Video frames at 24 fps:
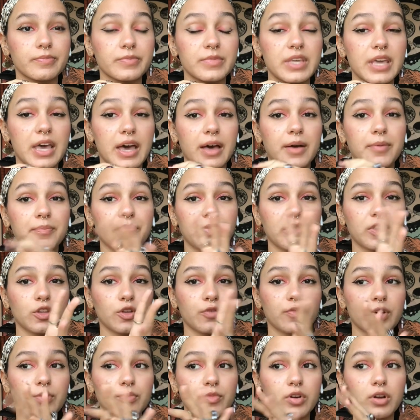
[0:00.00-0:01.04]
Yeah,
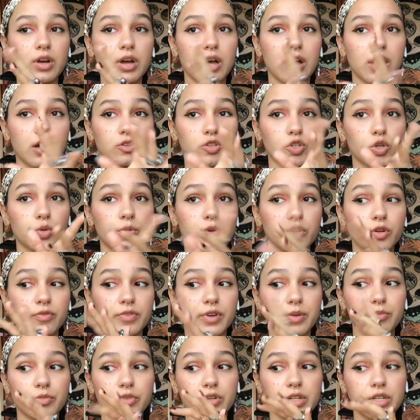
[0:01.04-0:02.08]
October,
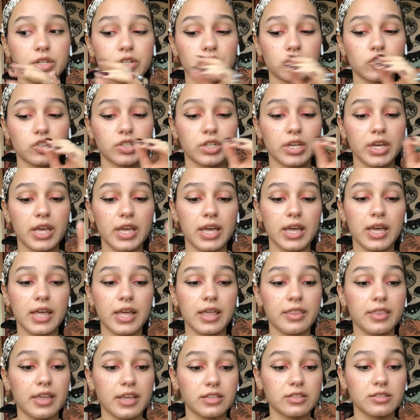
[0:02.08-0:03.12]
November-ish.
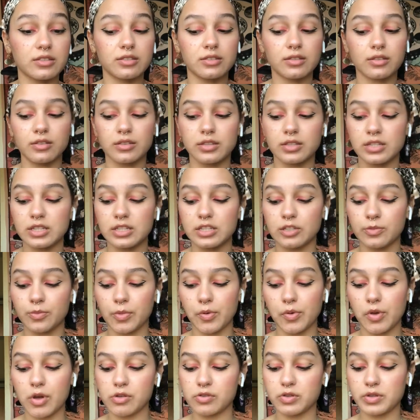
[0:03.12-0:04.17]
that's the season. But we
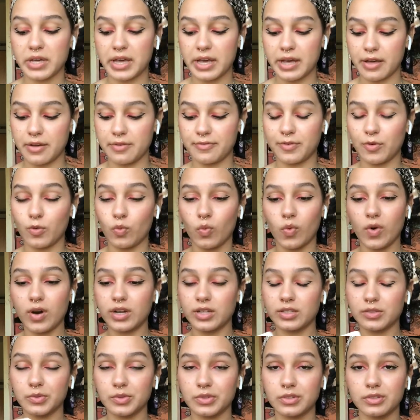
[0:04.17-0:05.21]
also have
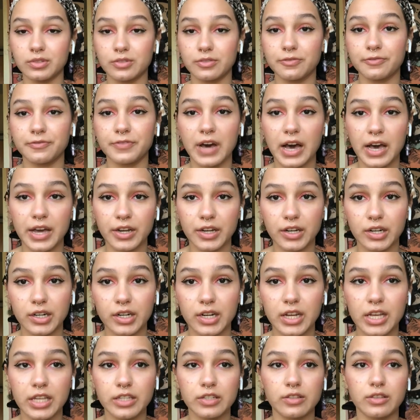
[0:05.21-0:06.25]
wands, which is fire.
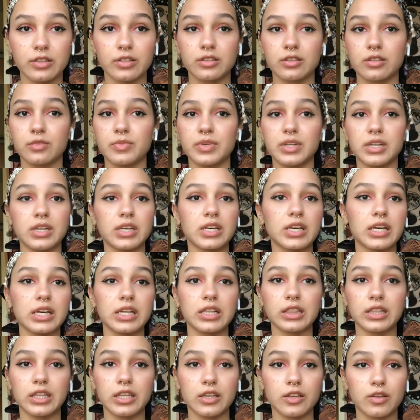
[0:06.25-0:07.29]
So this could be
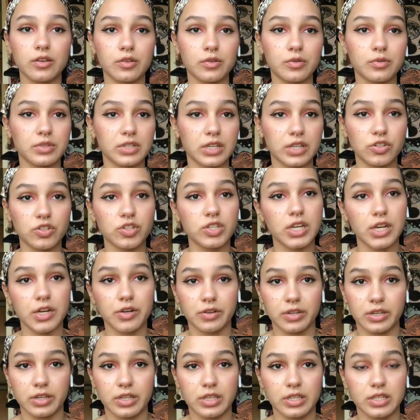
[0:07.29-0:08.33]
Leo,
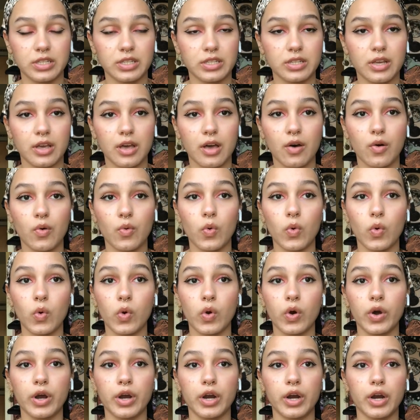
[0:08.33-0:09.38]
Sagittarius,
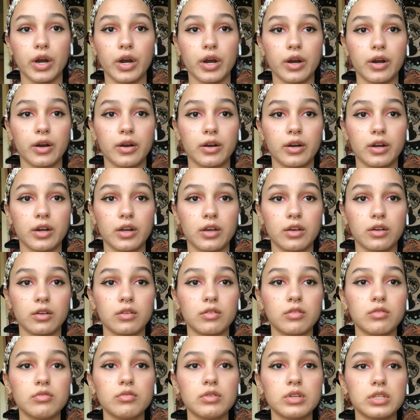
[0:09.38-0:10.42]
or
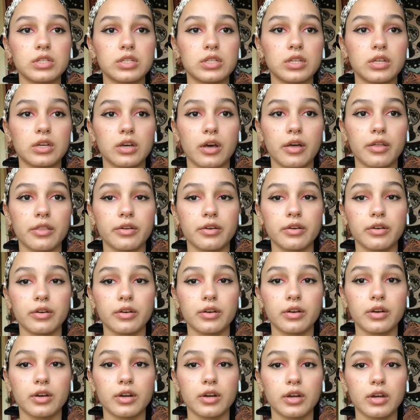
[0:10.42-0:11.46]
who is the other?
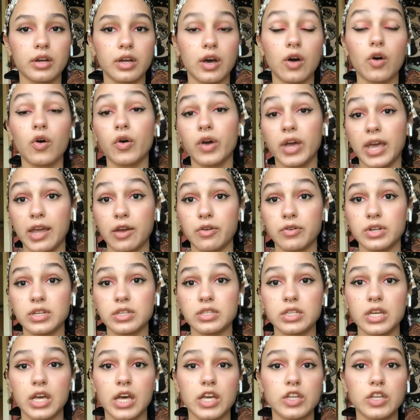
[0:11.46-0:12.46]
Aries.